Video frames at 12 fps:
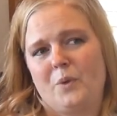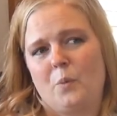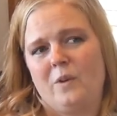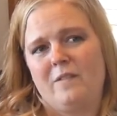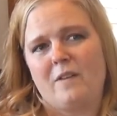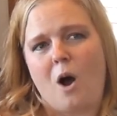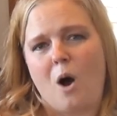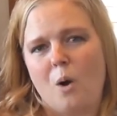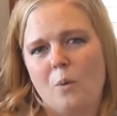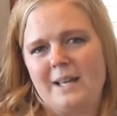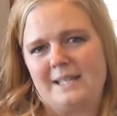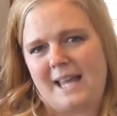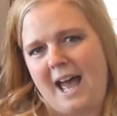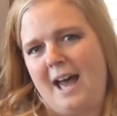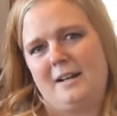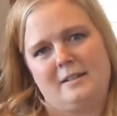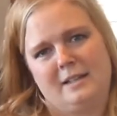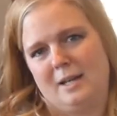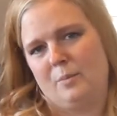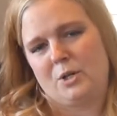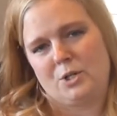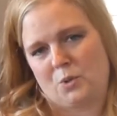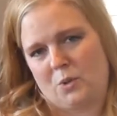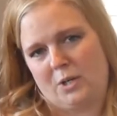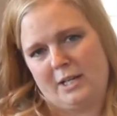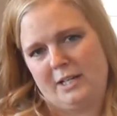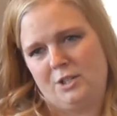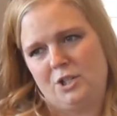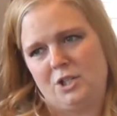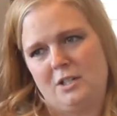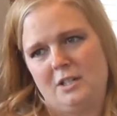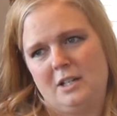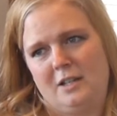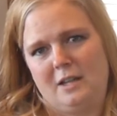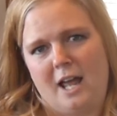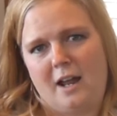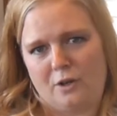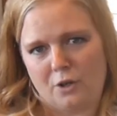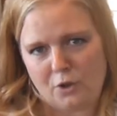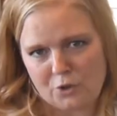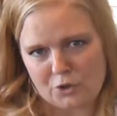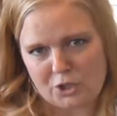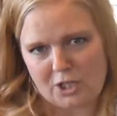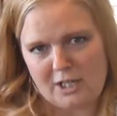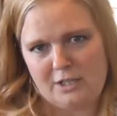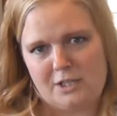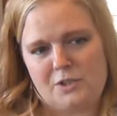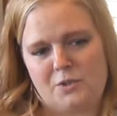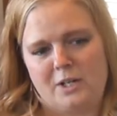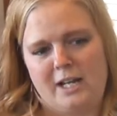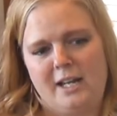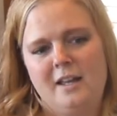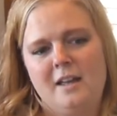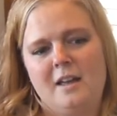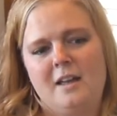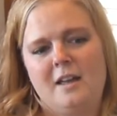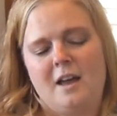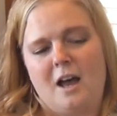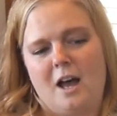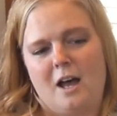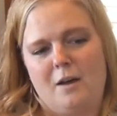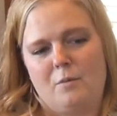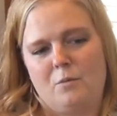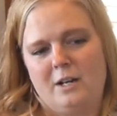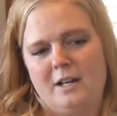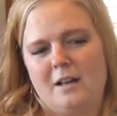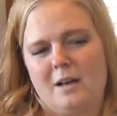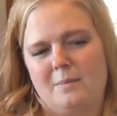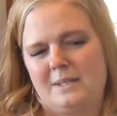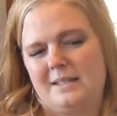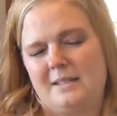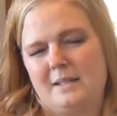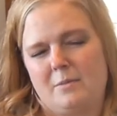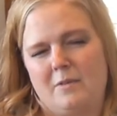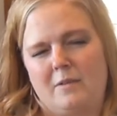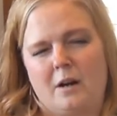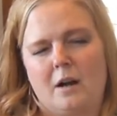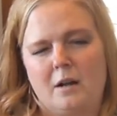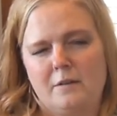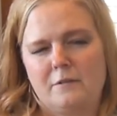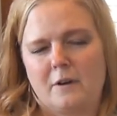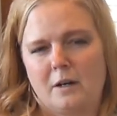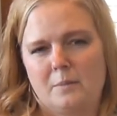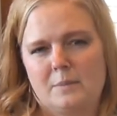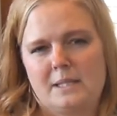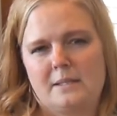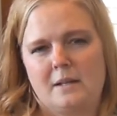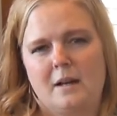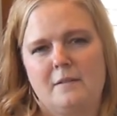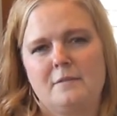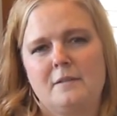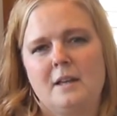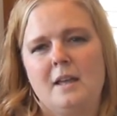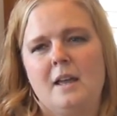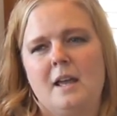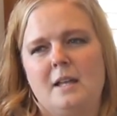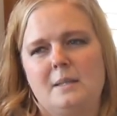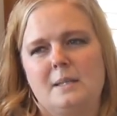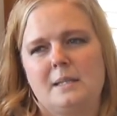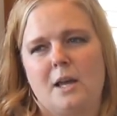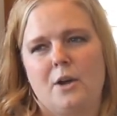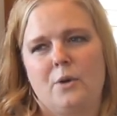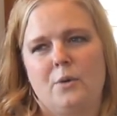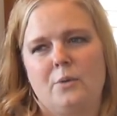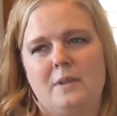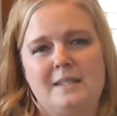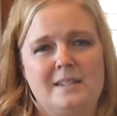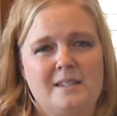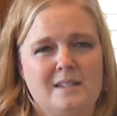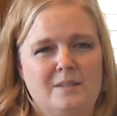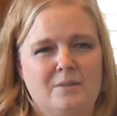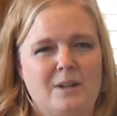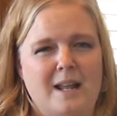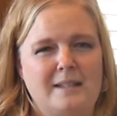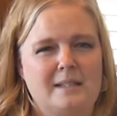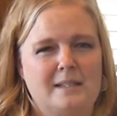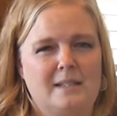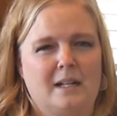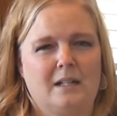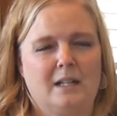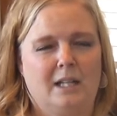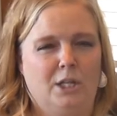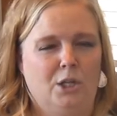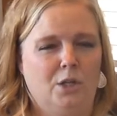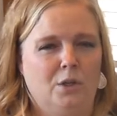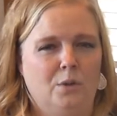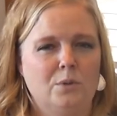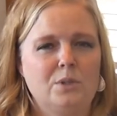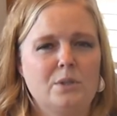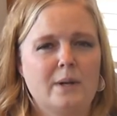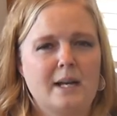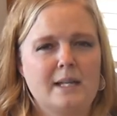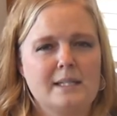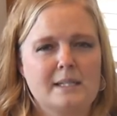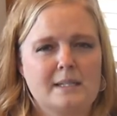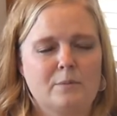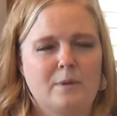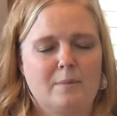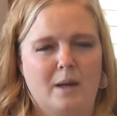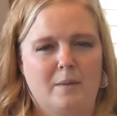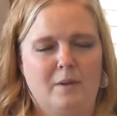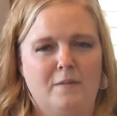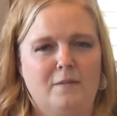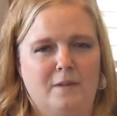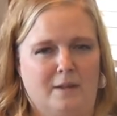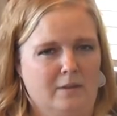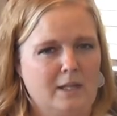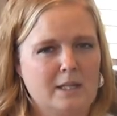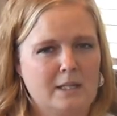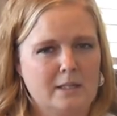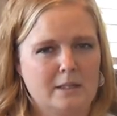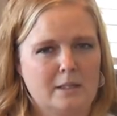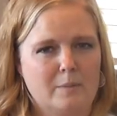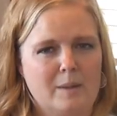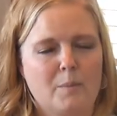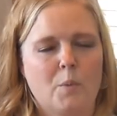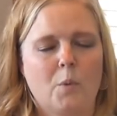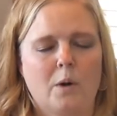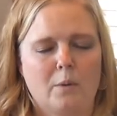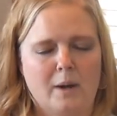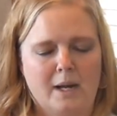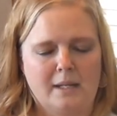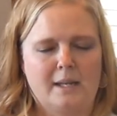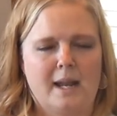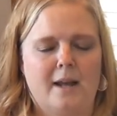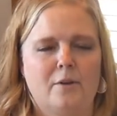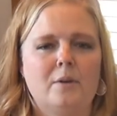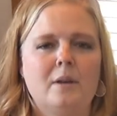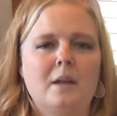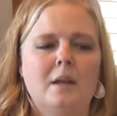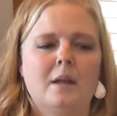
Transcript: we've always had a labor shortage in the agriculture industry when it comes to some of our on-farm stuff. And so this isn't necessarily new to us. We might be feeling it a little bit more right now.